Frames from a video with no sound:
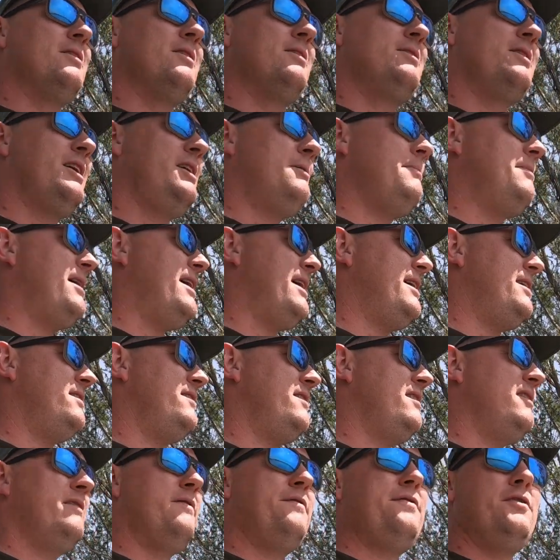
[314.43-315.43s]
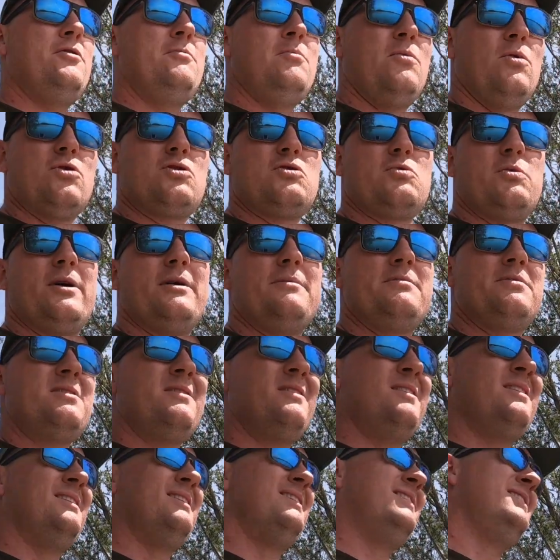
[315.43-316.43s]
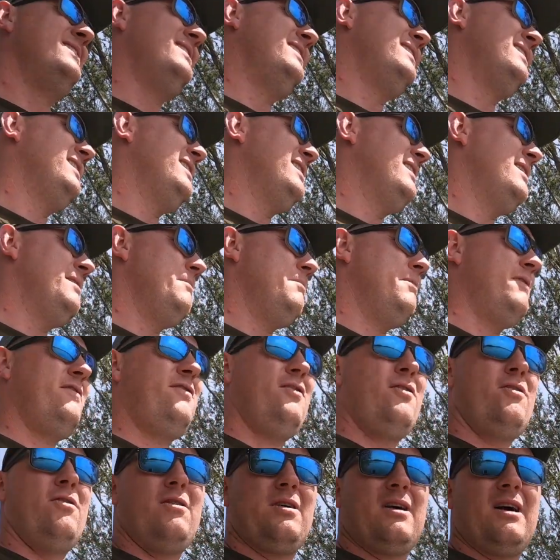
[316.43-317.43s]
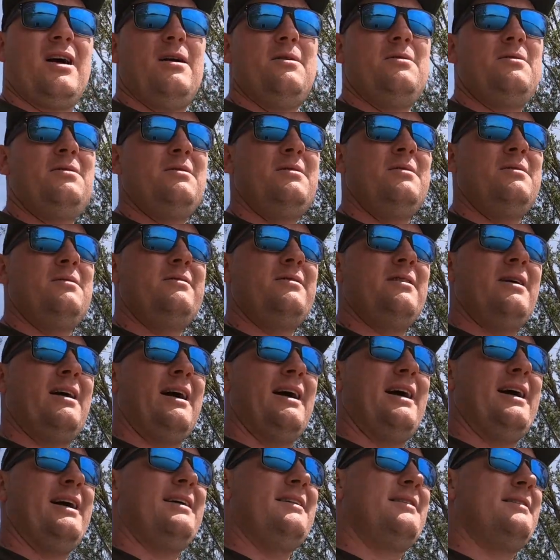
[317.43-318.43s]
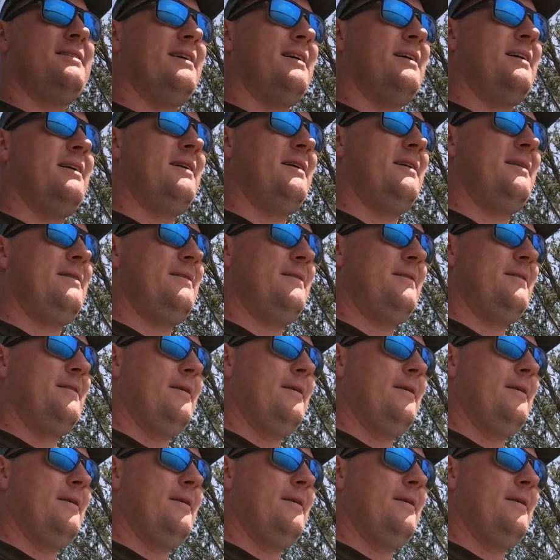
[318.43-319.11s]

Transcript: deep out a few more swims before I go, and then